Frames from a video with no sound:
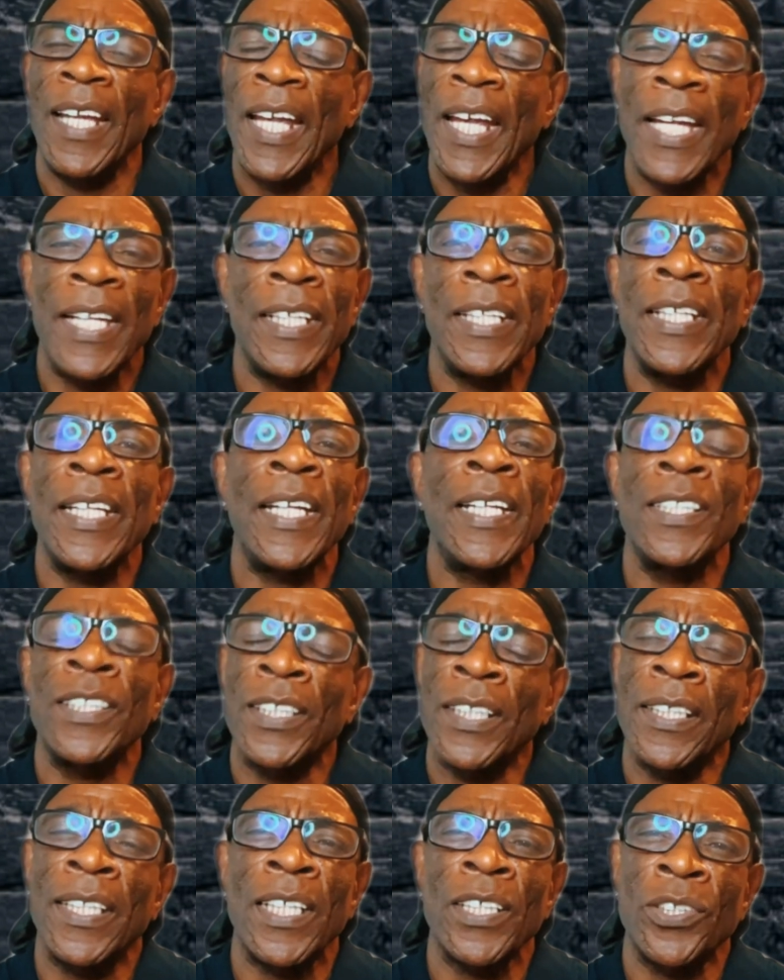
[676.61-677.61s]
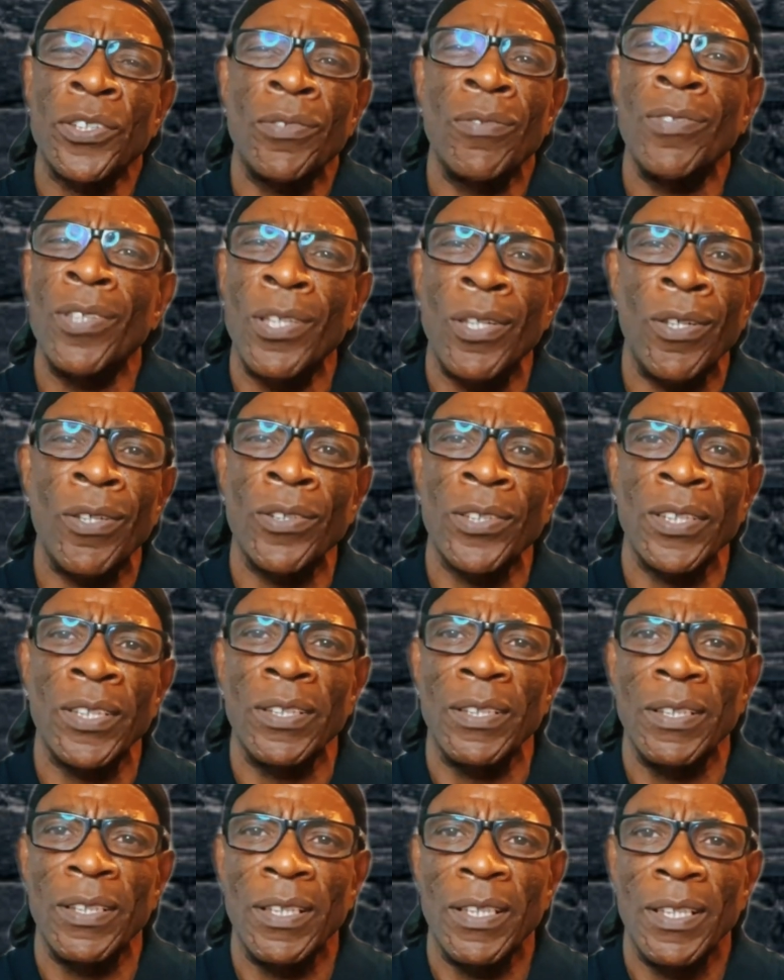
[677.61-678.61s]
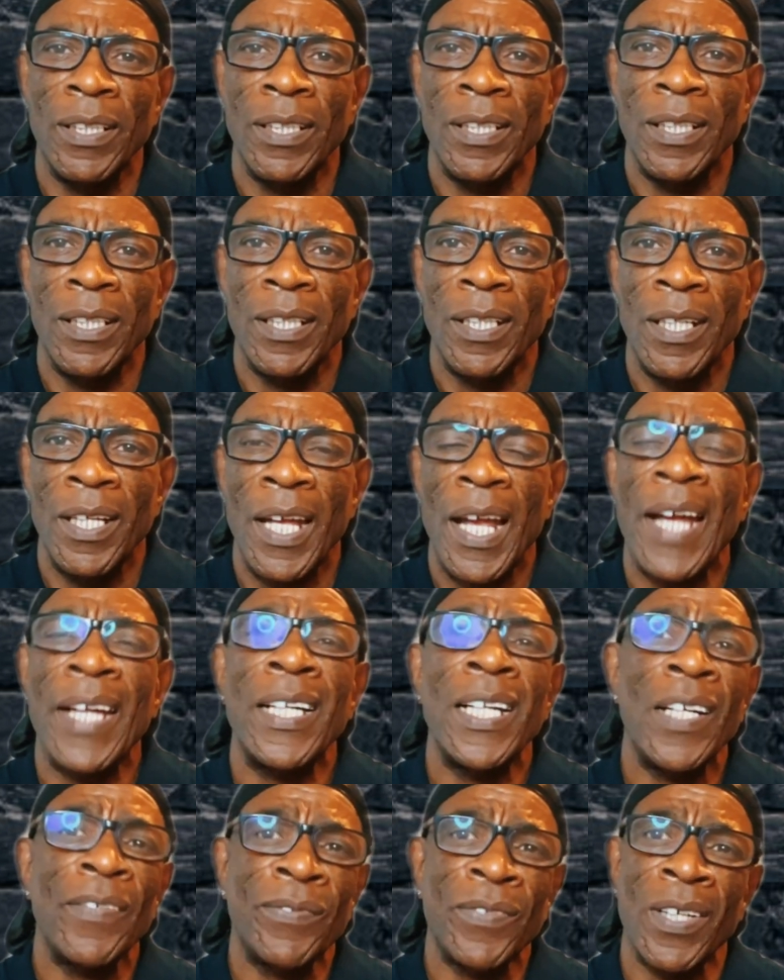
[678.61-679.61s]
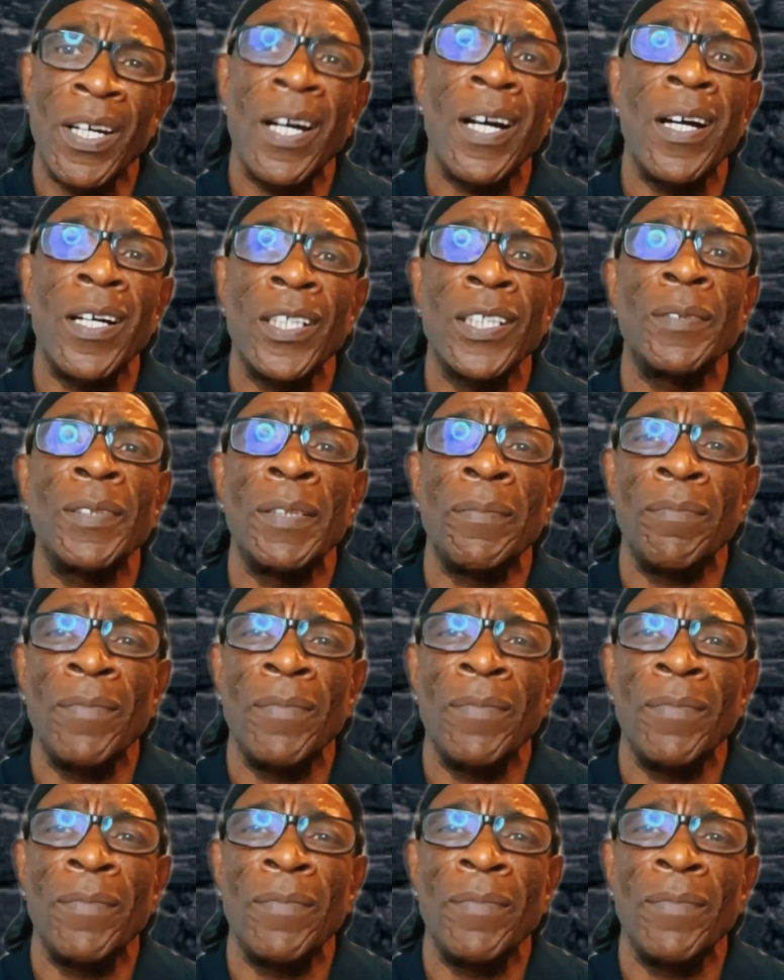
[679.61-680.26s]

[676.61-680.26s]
any international laws. And I have to ask him,